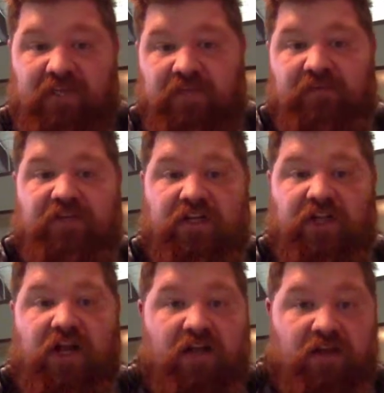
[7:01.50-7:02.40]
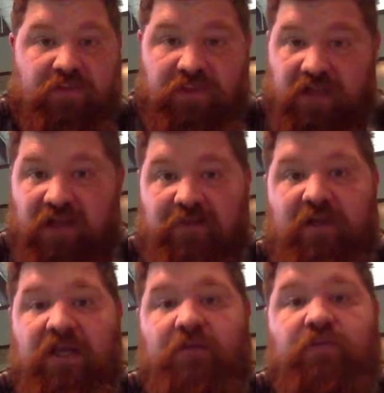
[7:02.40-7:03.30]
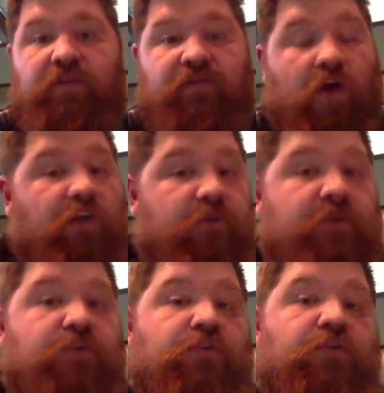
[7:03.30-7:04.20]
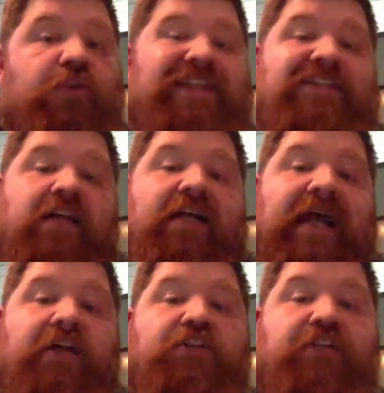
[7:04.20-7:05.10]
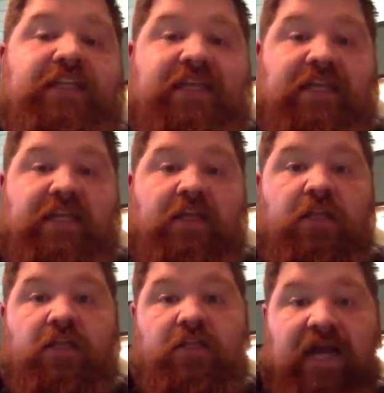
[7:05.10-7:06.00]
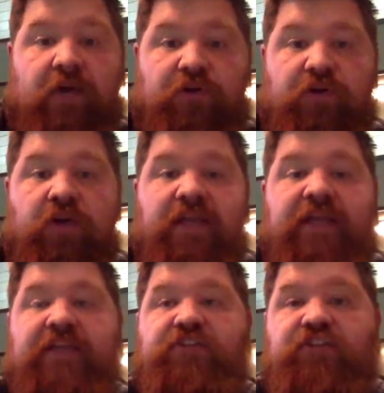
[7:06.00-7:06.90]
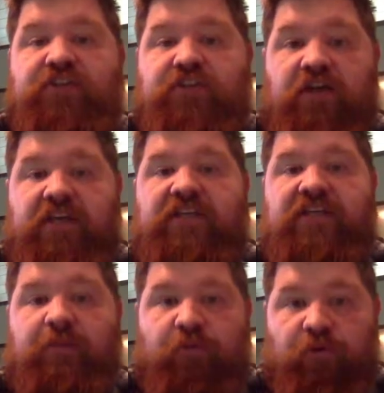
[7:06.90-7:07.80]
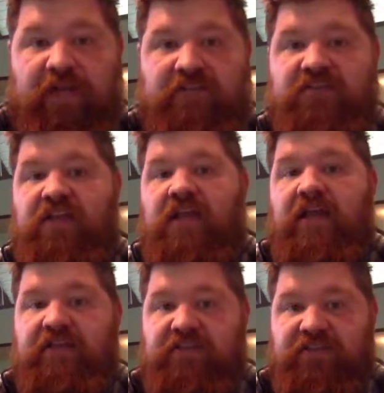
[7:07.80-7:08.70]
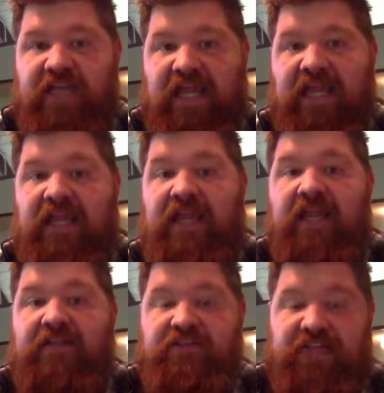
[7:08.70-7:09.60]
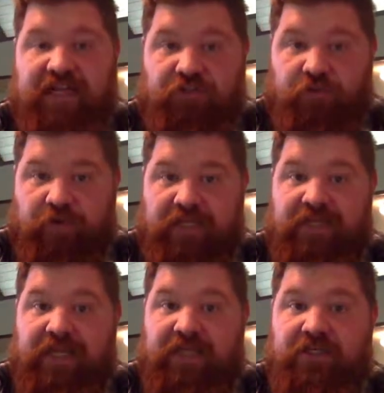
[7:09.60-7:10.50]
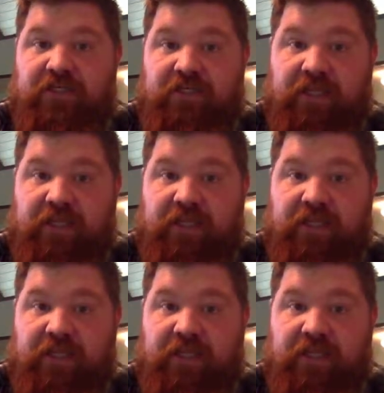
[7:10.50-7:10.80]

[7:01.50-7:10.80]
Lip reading: 11 o'clock on the knob, for the volume control, it's not actually getting louder. It's just starting to compress and sag and saturate and